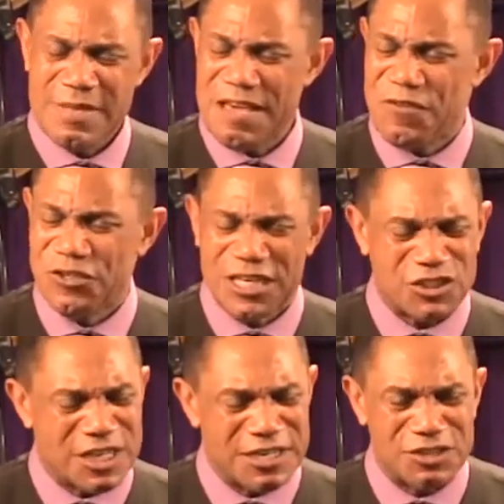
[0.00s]
If you
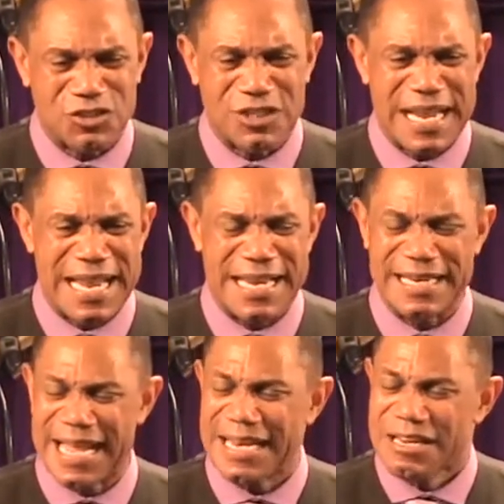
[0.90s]
just
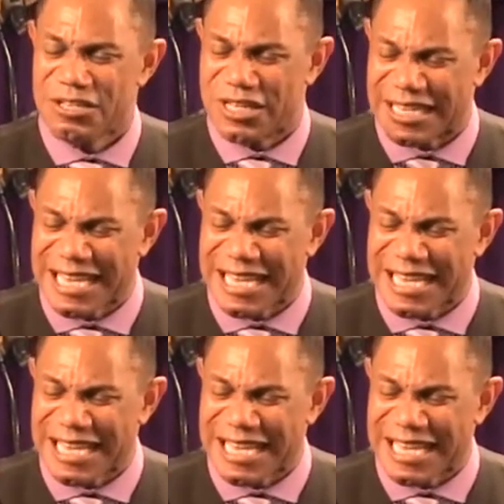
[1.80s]
understand that the